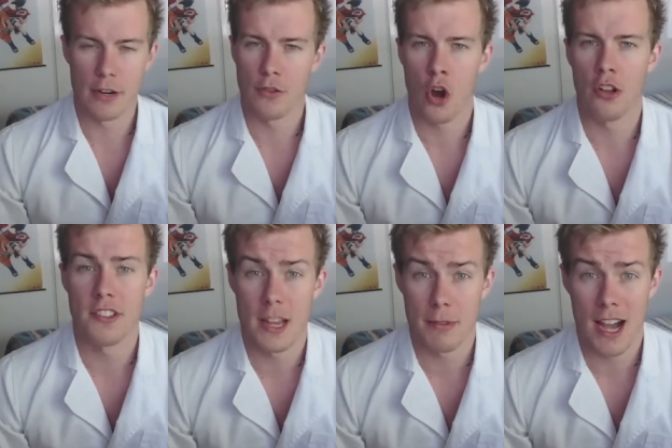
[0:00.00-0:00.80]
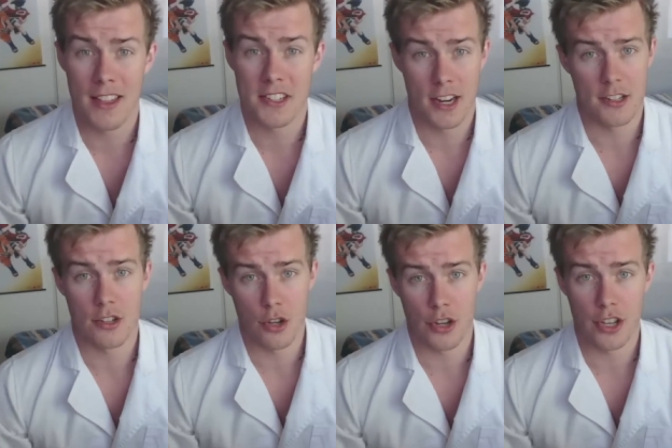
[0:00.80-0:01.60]
bit of concept art that started
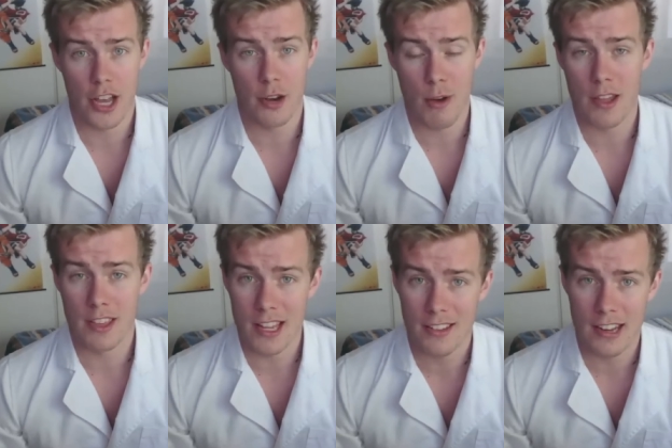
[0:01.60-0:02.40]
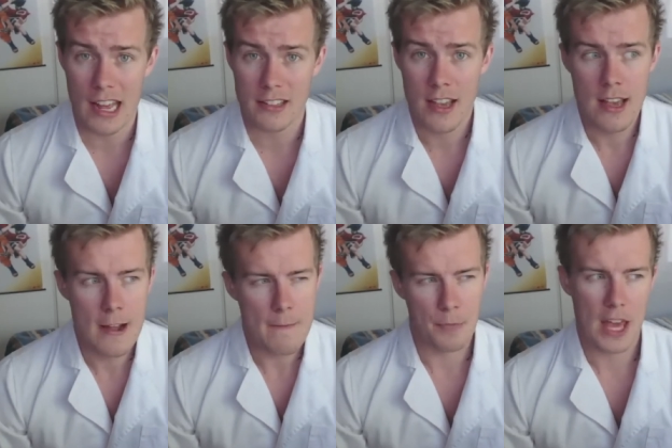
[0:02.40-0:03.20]
to circulate around the internet.
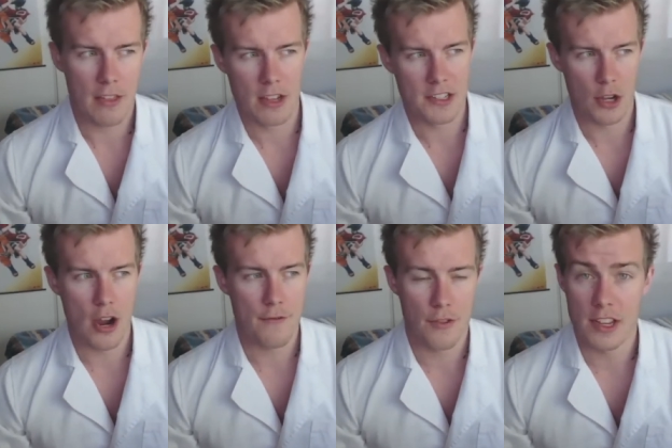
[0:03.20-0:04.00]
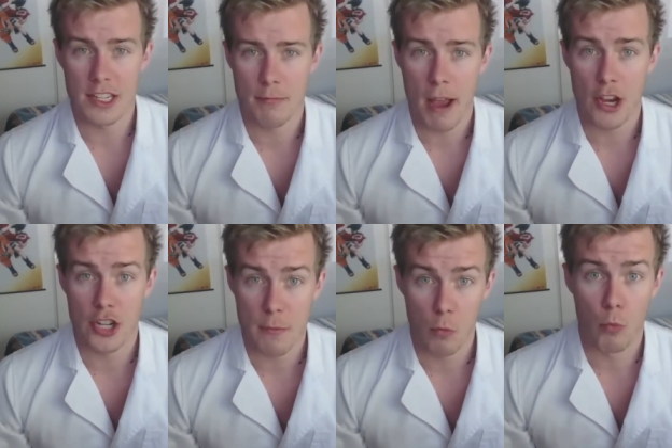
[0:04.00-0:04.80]
Now, the design for this
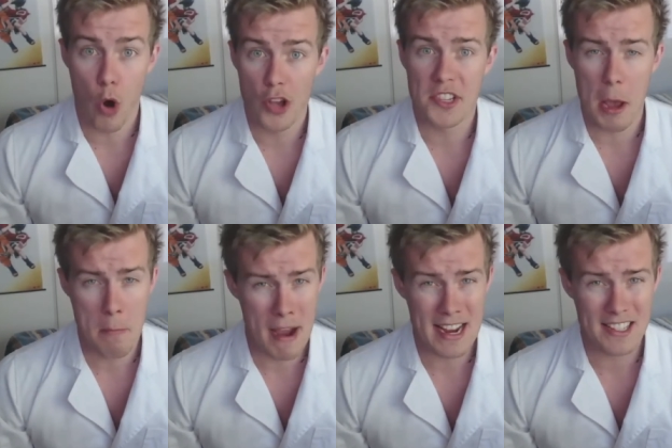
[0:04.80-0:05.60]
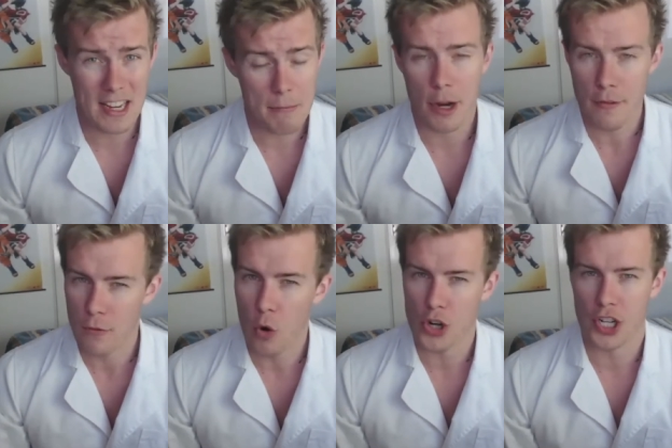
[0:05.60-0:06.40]
spaceship was amazing, but
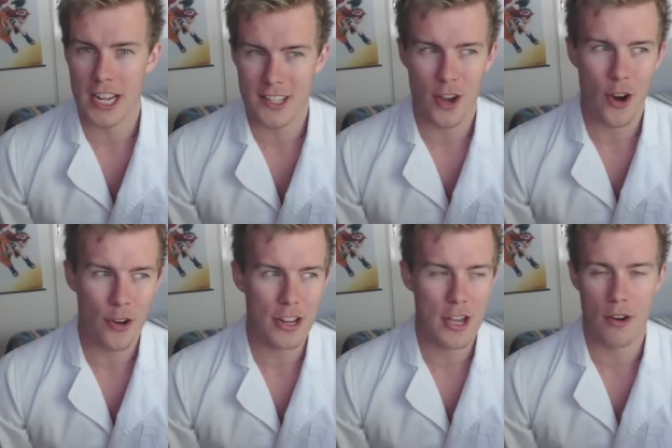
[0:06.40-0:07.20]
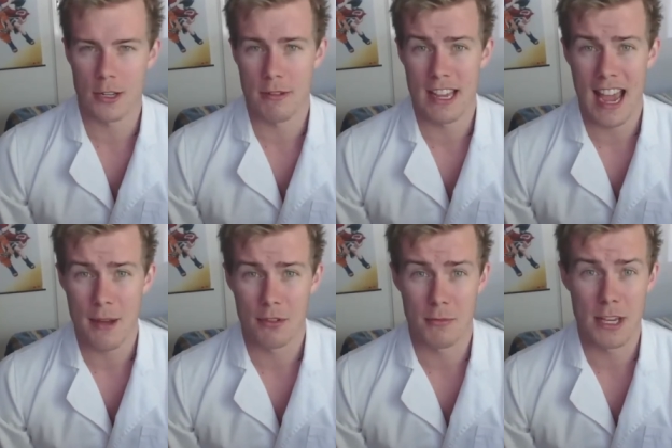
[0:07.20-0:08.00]
unfortunately it's only going to be
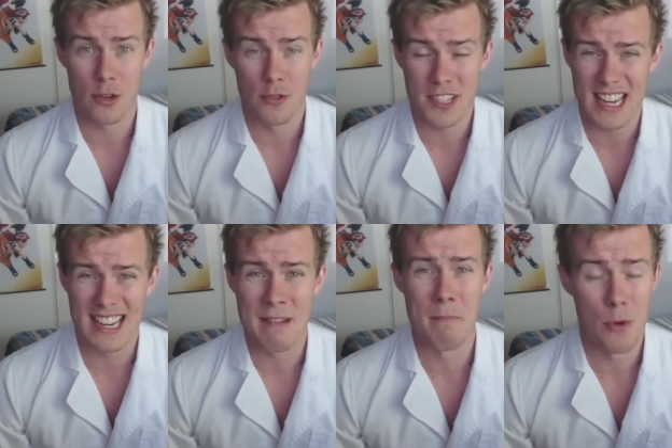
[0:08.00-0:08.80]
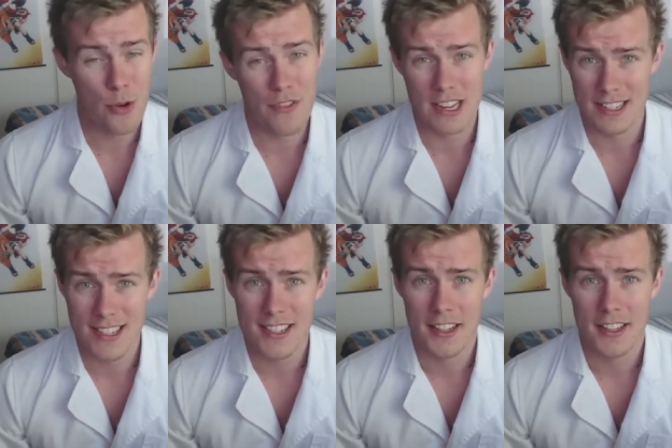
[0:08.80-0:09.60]
able to be used in
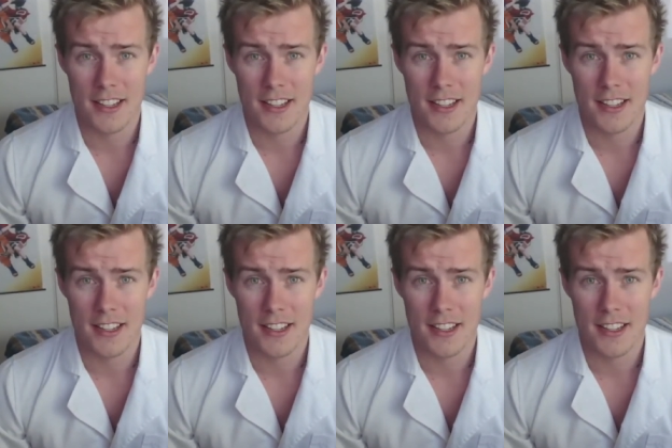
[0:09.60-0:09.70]
movies.